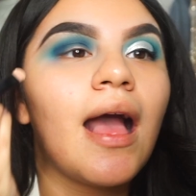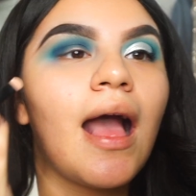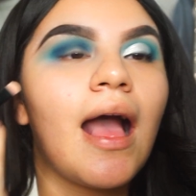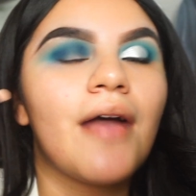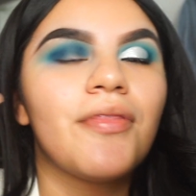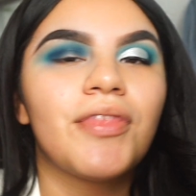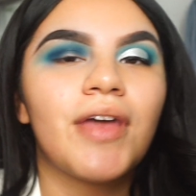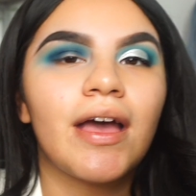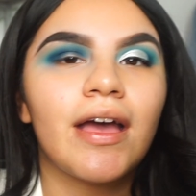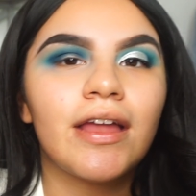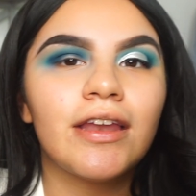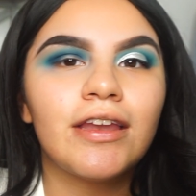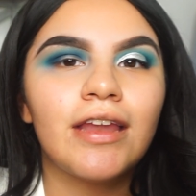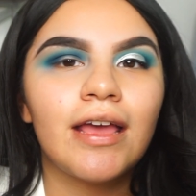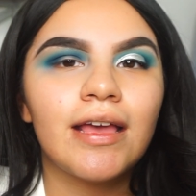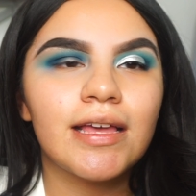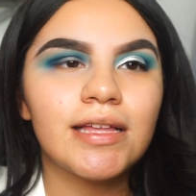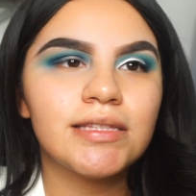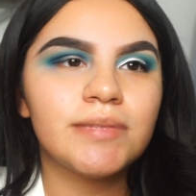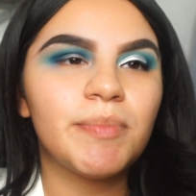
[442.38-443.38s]
and then
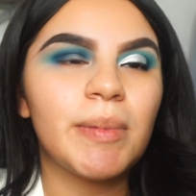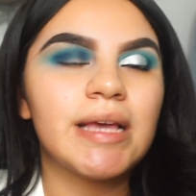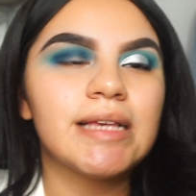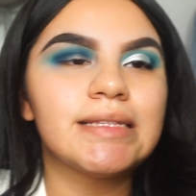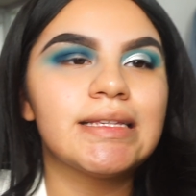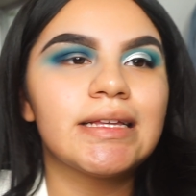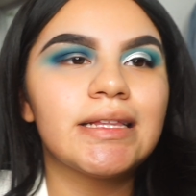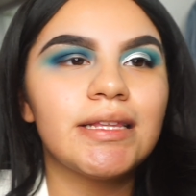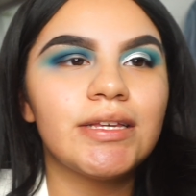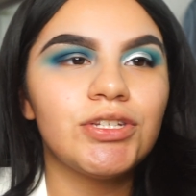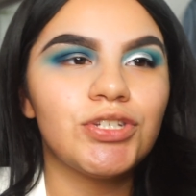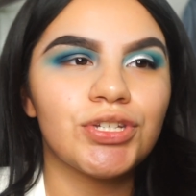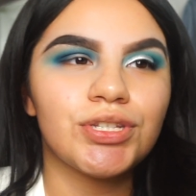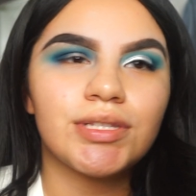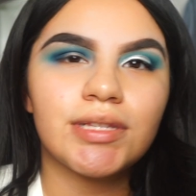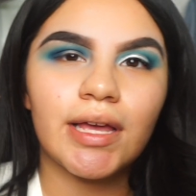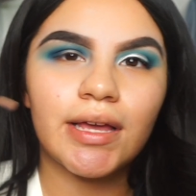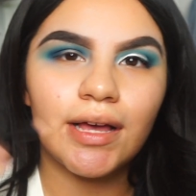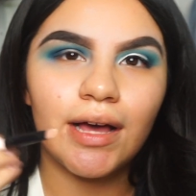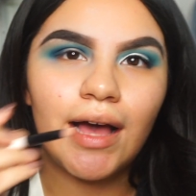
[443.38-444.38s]
it's basically just
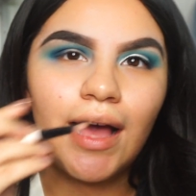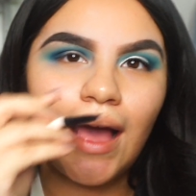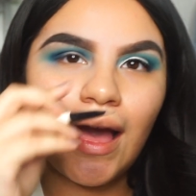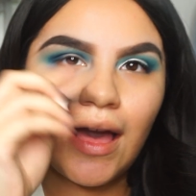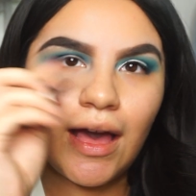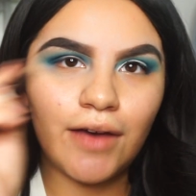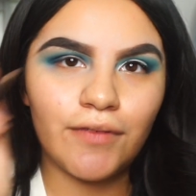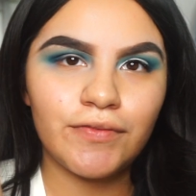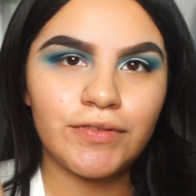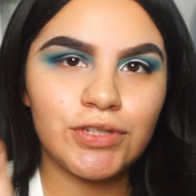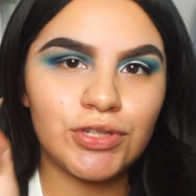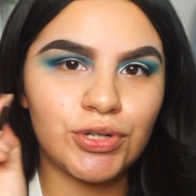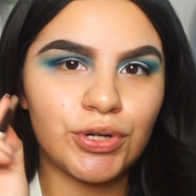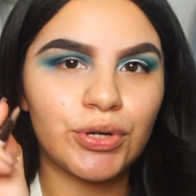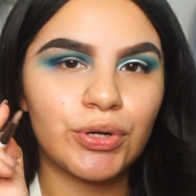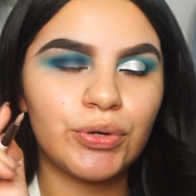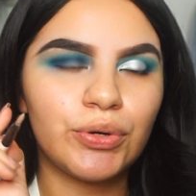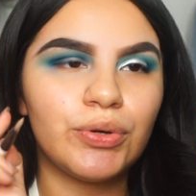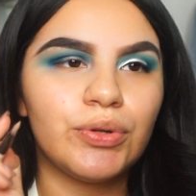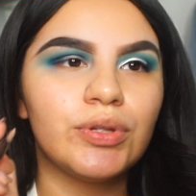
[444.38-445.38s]
like a half
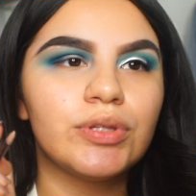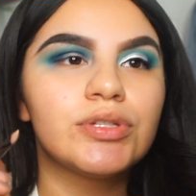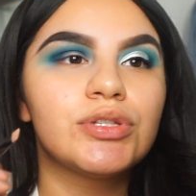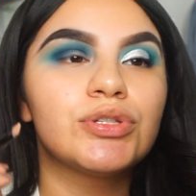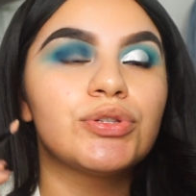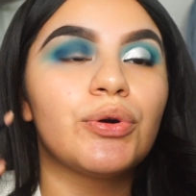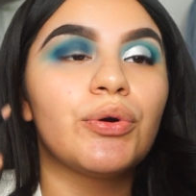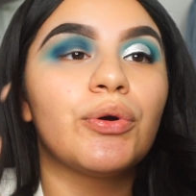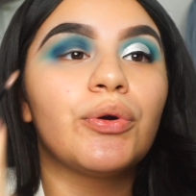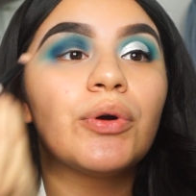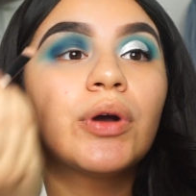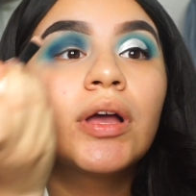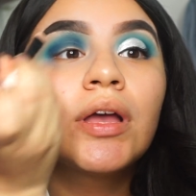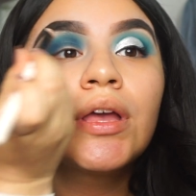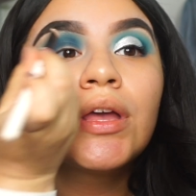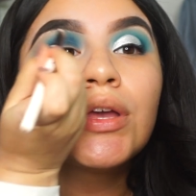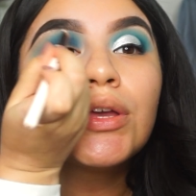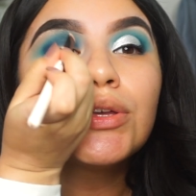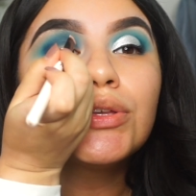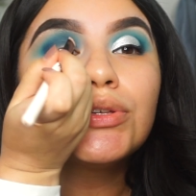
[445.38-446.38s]
circle. So
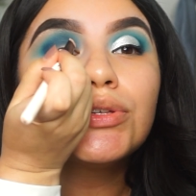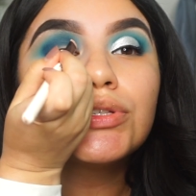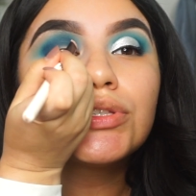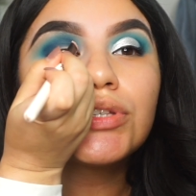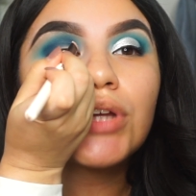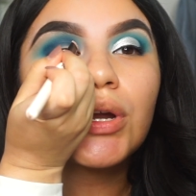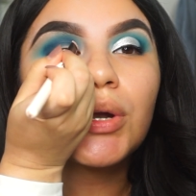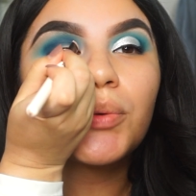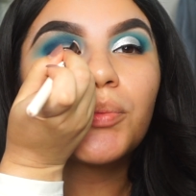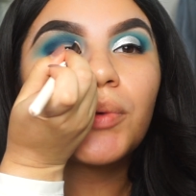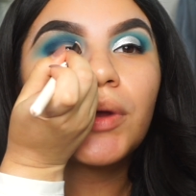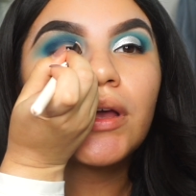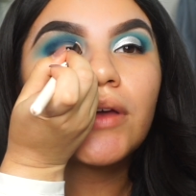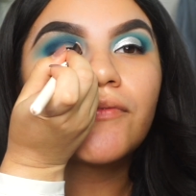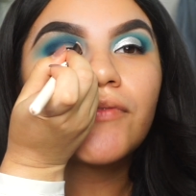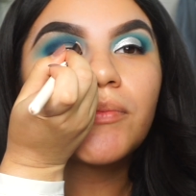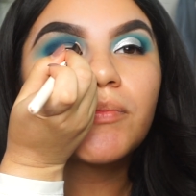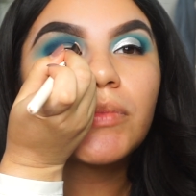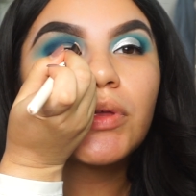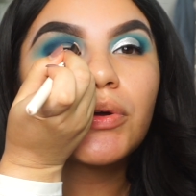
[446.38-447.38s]
you start right
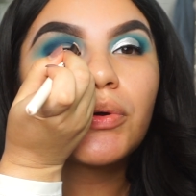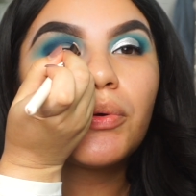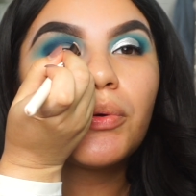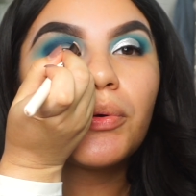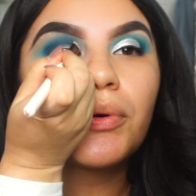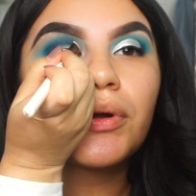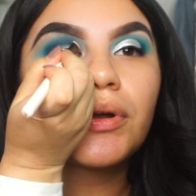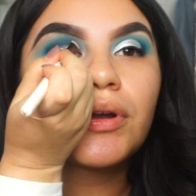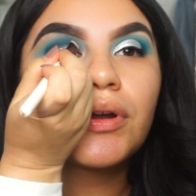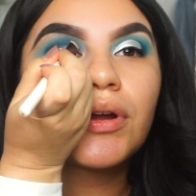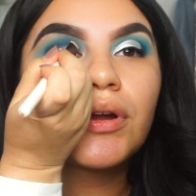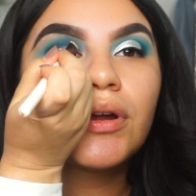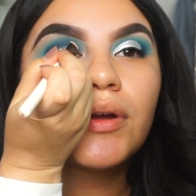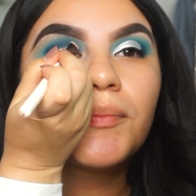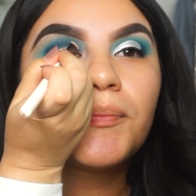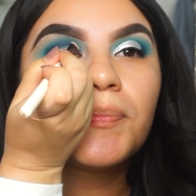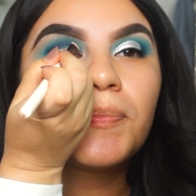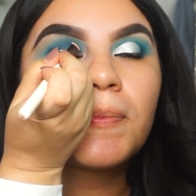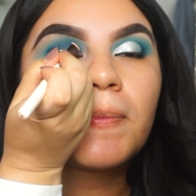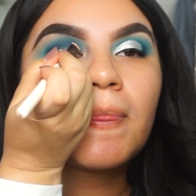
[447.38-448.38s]
from the corner
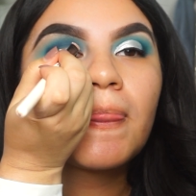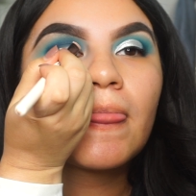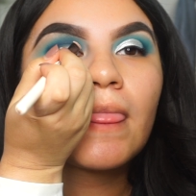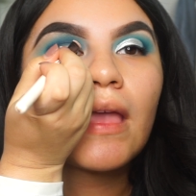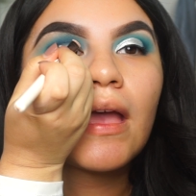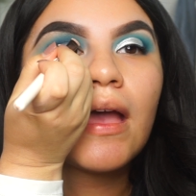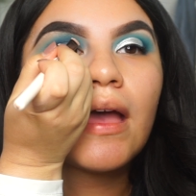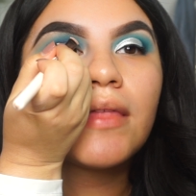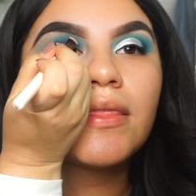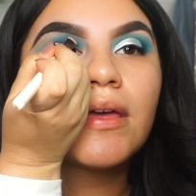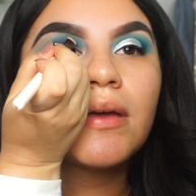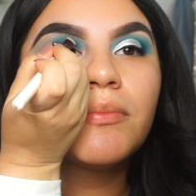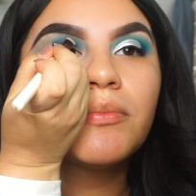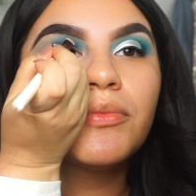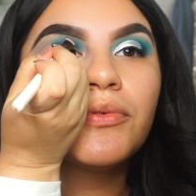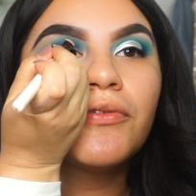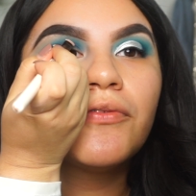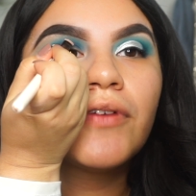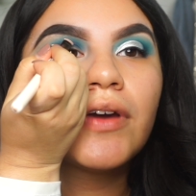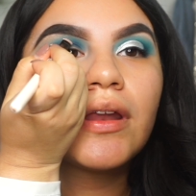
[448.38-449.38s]
and then
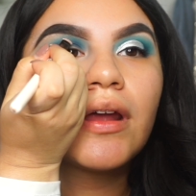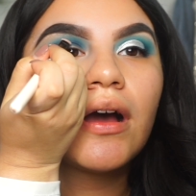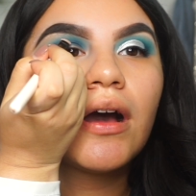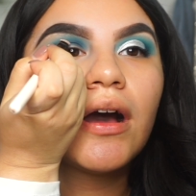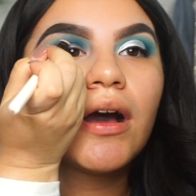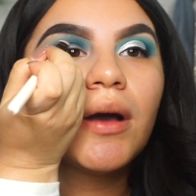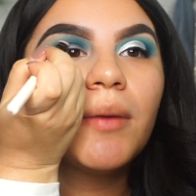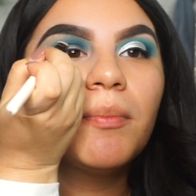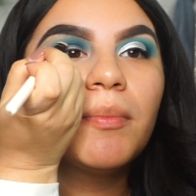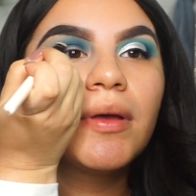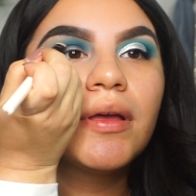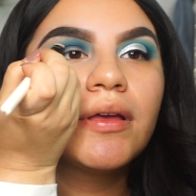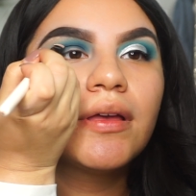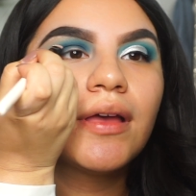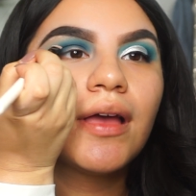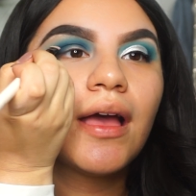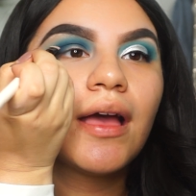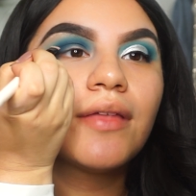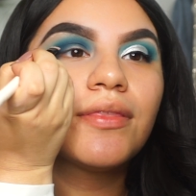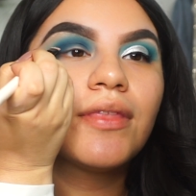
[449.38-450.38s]
move it up
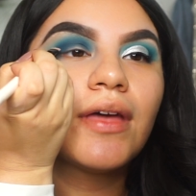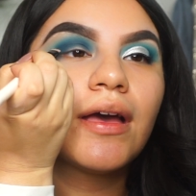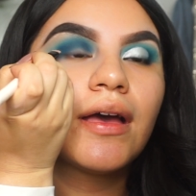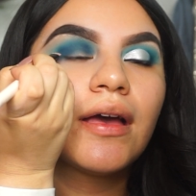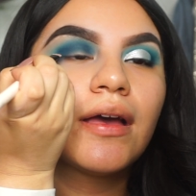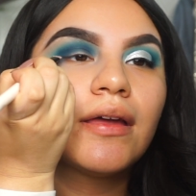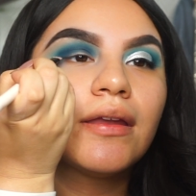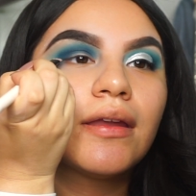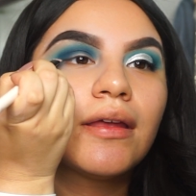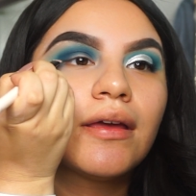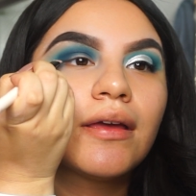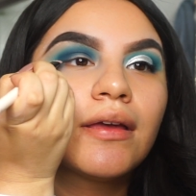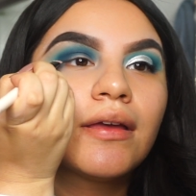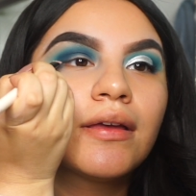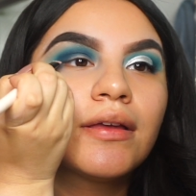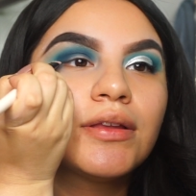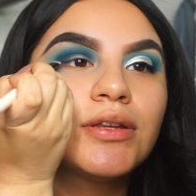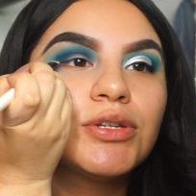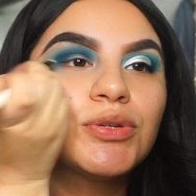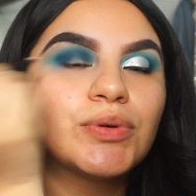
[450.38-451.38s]
and then
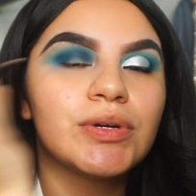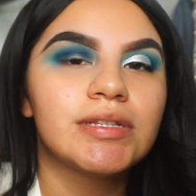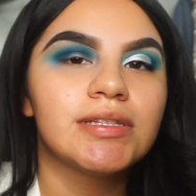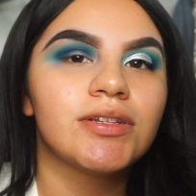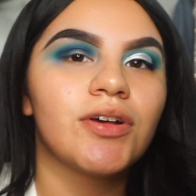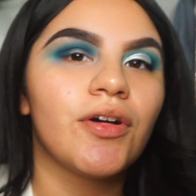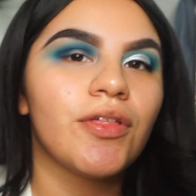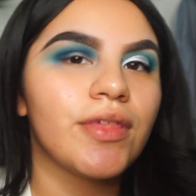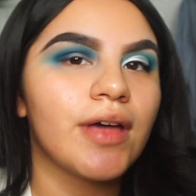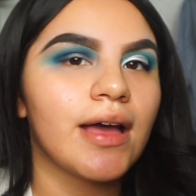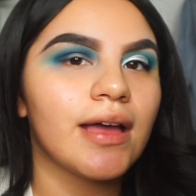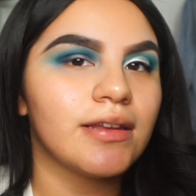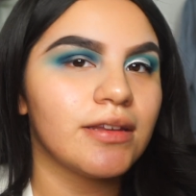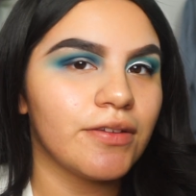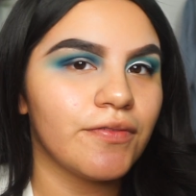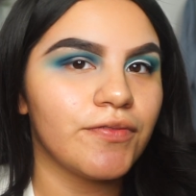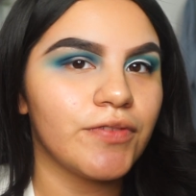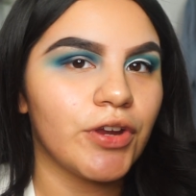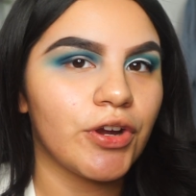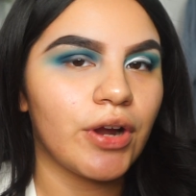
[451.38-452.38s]
do it till the end
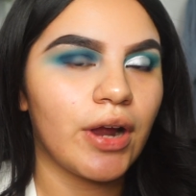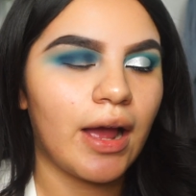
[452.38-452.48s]
of your